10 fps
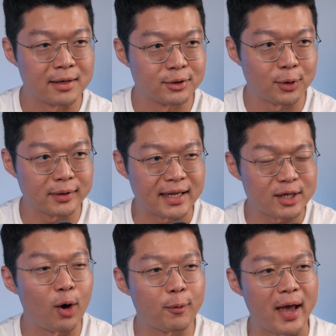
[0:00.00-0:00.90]
So
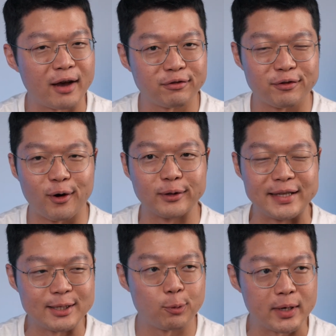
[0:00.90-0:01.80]
that's all we have for
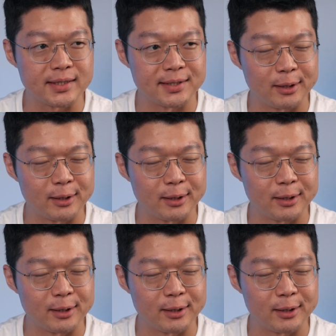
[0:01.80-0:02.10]
this week's